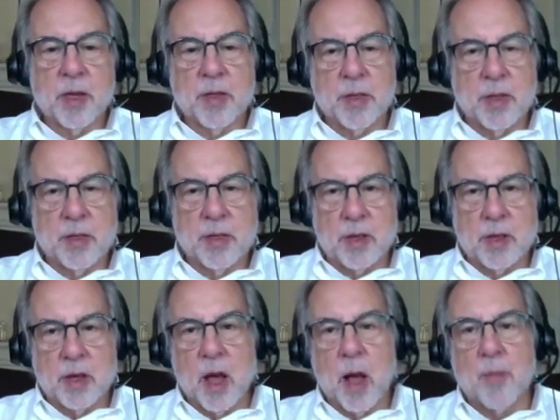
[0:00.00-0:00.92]
the
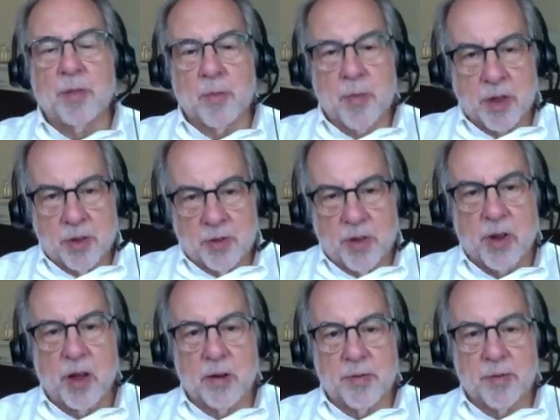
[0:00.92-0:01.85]
complementary
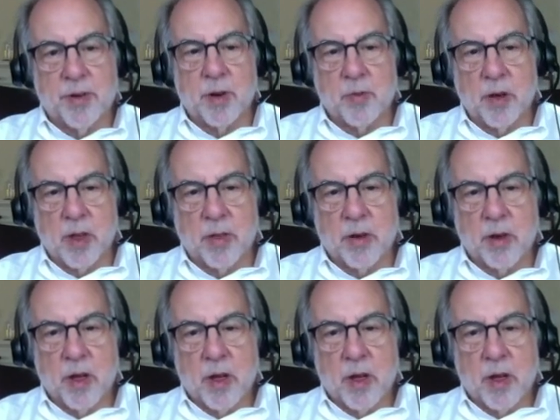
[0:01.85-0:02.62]
kind of freedom, rather.